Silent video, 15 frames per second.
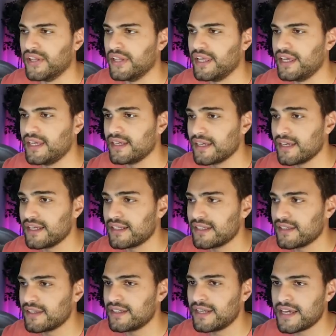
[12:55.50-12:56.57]
delaying it till
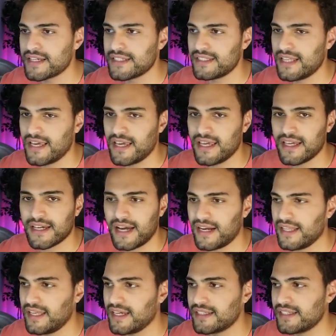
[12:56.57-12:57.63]
the next day, kind
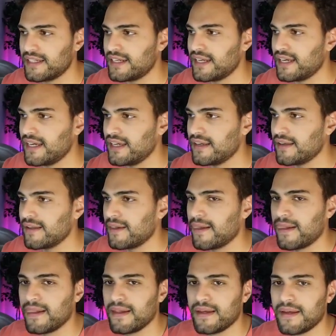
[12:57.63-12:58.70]
of like today.
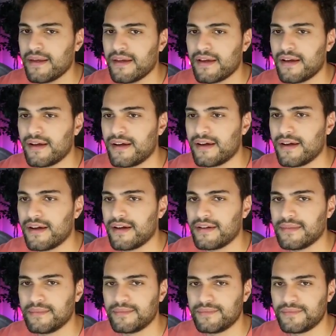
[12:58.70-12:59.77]

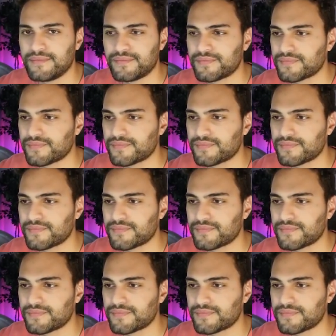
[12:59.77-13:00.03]
Um,